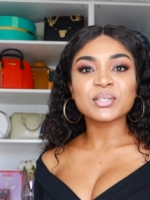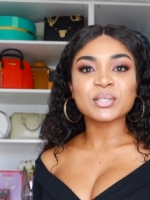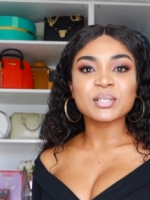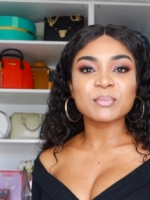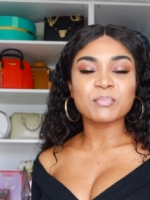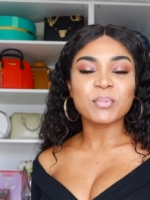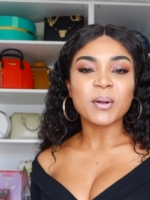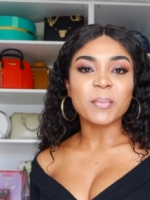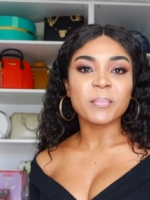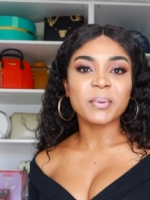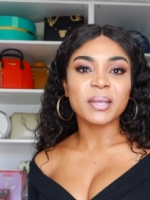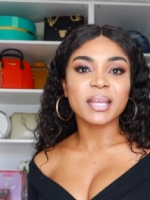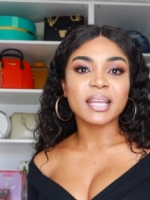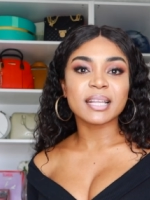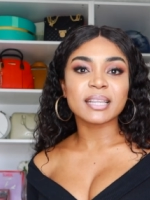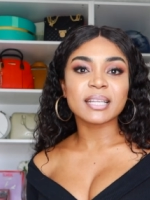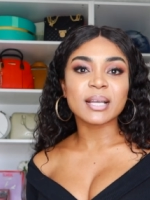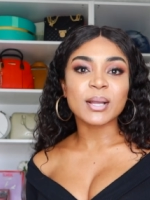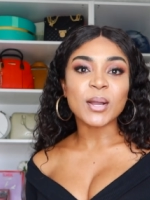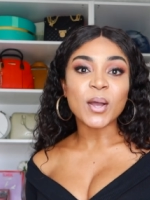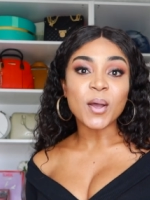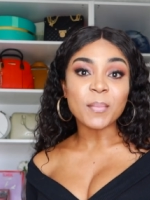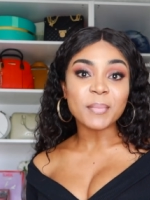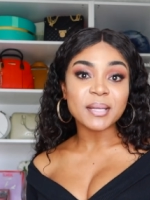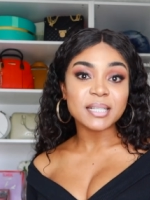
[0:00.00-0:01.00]
just pop it in the
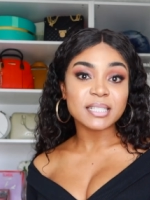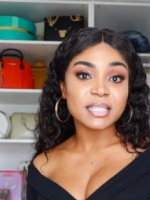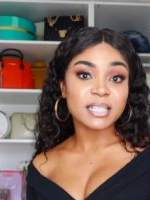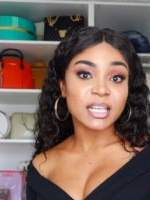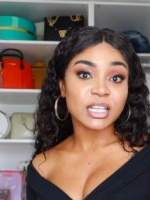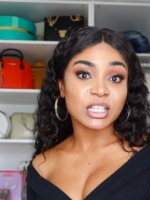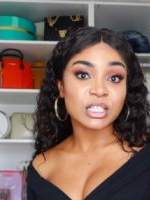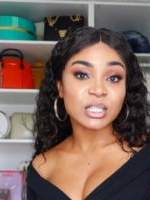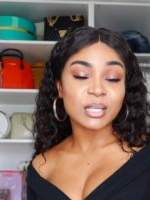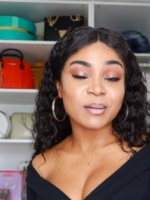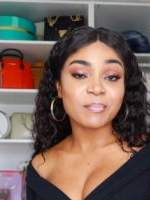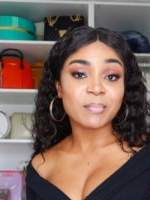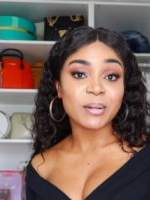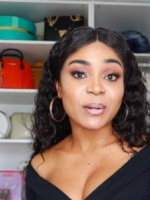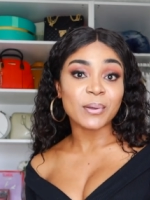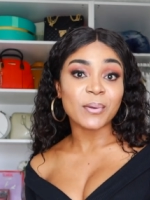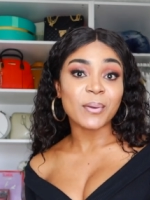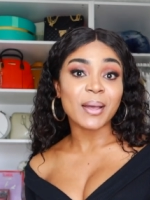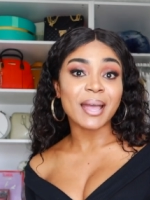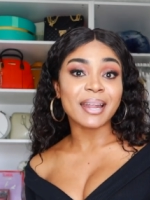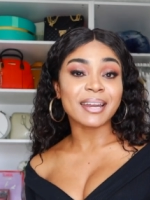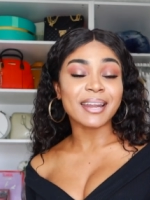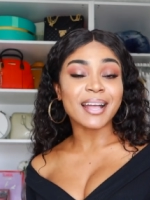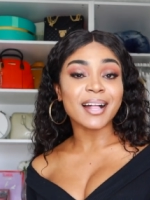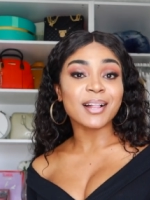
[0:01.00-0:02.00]
comment section below
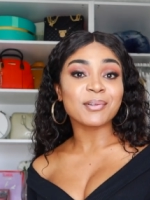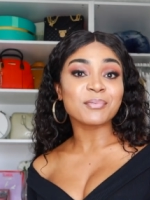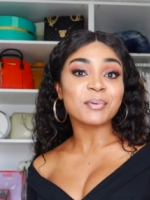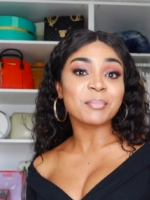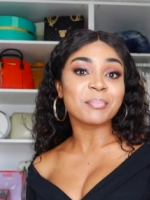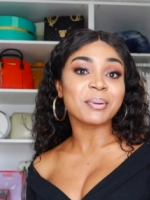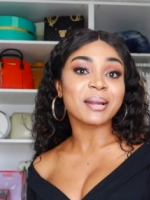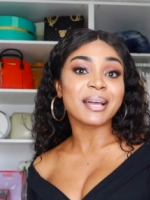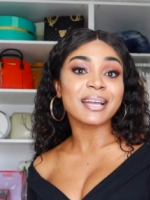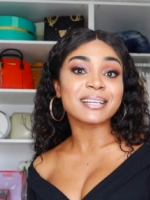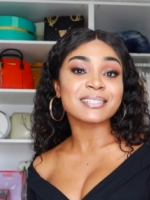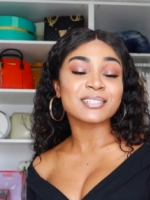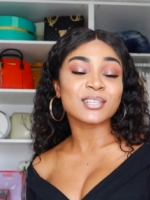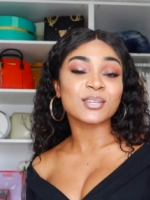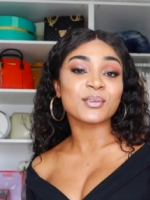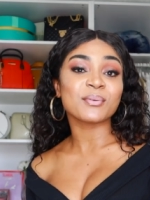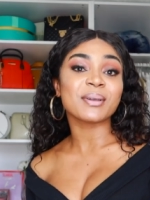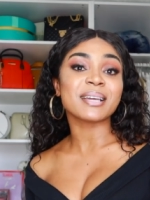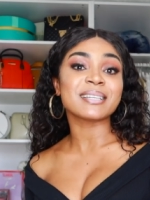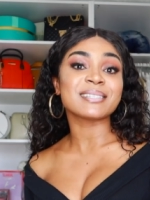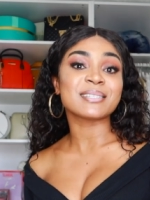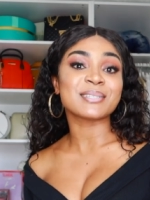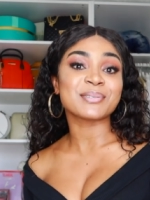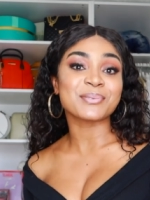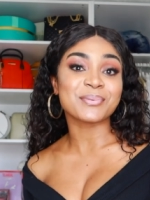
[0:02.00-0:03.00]
and I'll reply to you
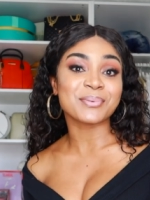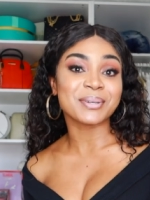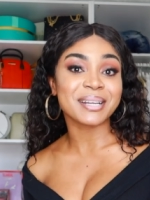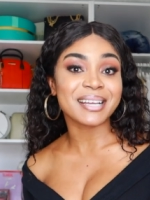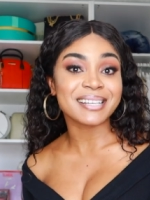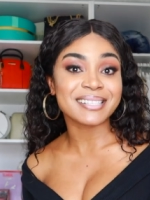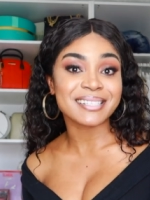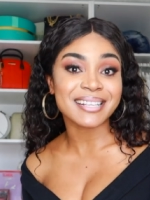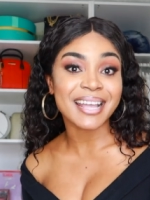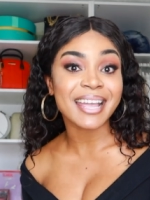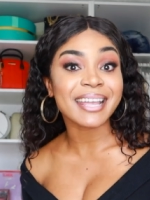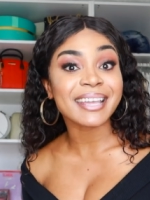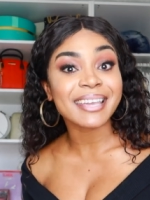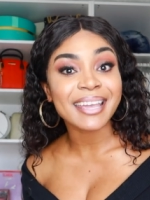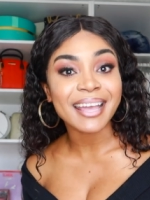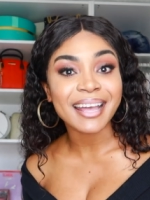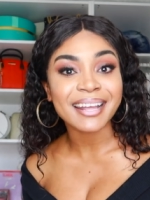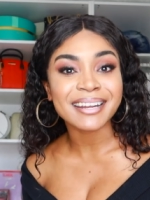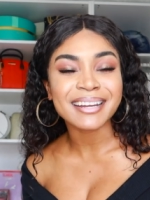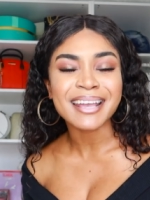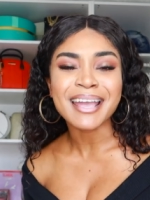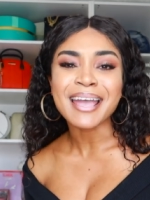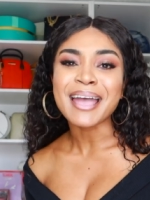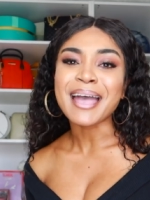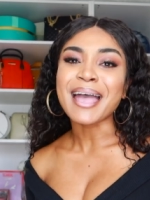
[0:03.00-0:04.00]
as soon as I
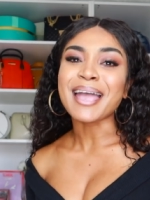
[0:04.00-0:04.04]
can.